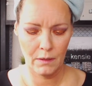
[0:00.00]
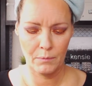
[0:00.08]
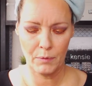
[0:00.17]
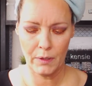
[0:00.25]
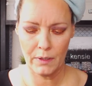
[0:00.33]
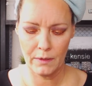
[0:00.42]

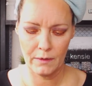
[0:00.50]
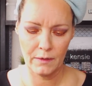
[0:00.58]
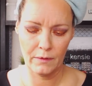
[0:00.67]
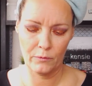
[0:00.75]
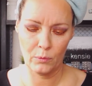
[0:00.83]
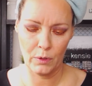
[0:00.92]
I pray that
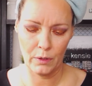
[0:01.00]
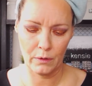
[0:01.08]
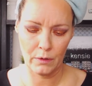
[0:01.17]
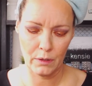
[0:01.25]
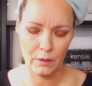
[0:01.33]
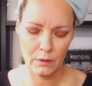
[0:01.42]
these
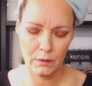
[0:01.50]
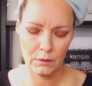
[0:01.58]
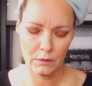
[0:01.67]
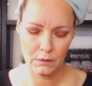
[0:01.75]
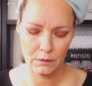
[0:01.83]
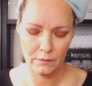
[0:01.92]
work
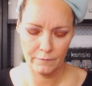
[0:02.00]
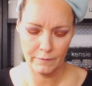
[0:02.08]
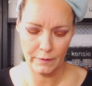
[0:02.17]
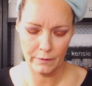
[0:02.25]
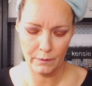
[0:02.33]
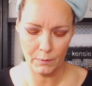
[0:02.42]

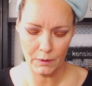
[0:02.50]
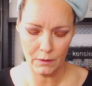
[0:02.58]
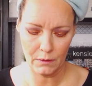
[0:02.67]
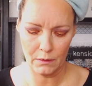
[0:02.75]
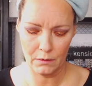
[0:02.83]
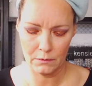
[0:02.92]
very
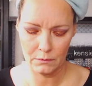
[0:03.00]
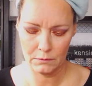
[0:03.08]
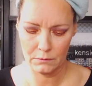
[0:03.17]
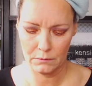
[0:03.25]
well.